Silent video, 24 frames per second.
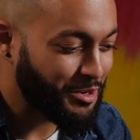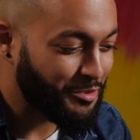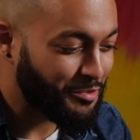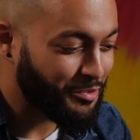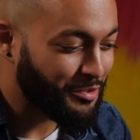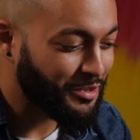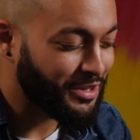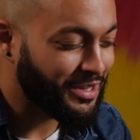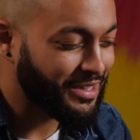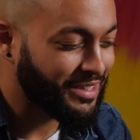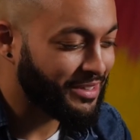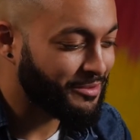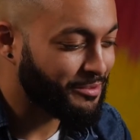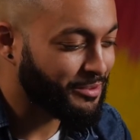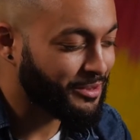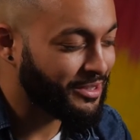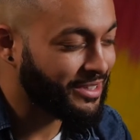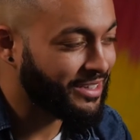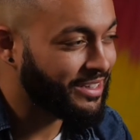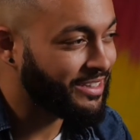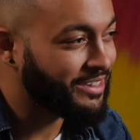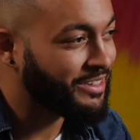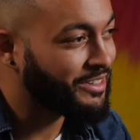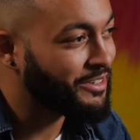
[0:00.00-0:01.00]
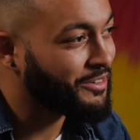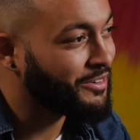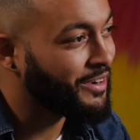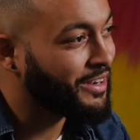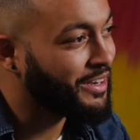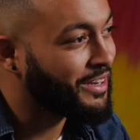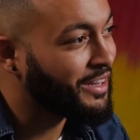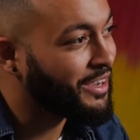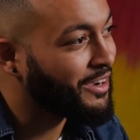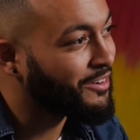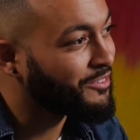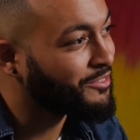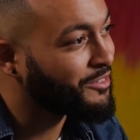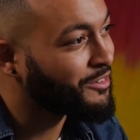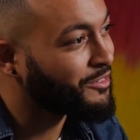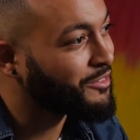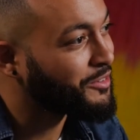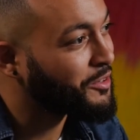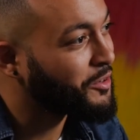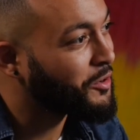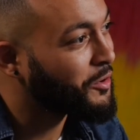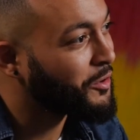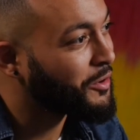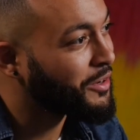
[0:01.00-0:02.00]
it pretty clear right now for
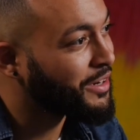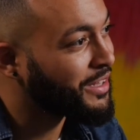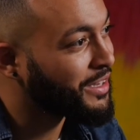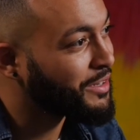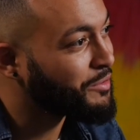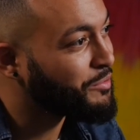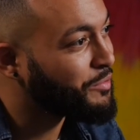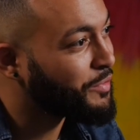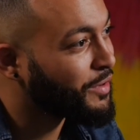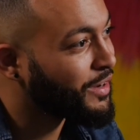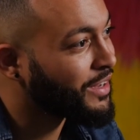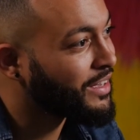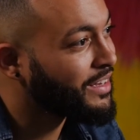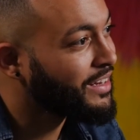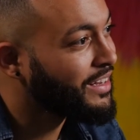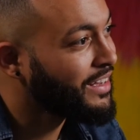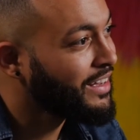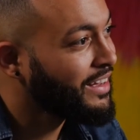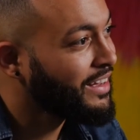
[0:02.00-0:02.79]
recording, but